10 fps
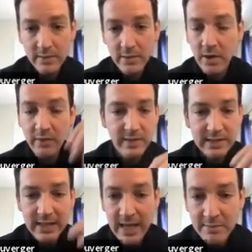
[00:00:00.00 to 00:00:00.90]
or if
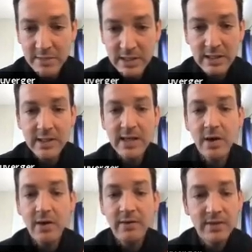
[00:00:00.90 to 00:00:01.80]
it's empty,
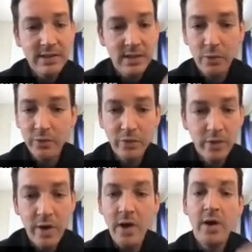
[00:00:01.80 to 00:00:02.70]
or if it's equal to
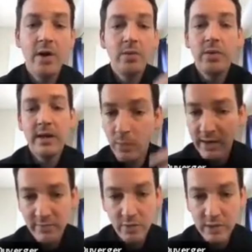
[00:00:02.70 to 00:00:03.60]
null, or
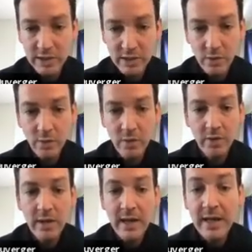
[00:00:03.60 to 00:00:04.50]
whatever condition you
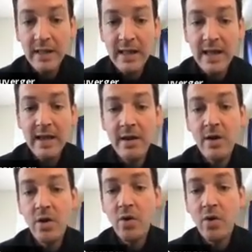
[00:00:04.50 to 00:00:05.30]
want, then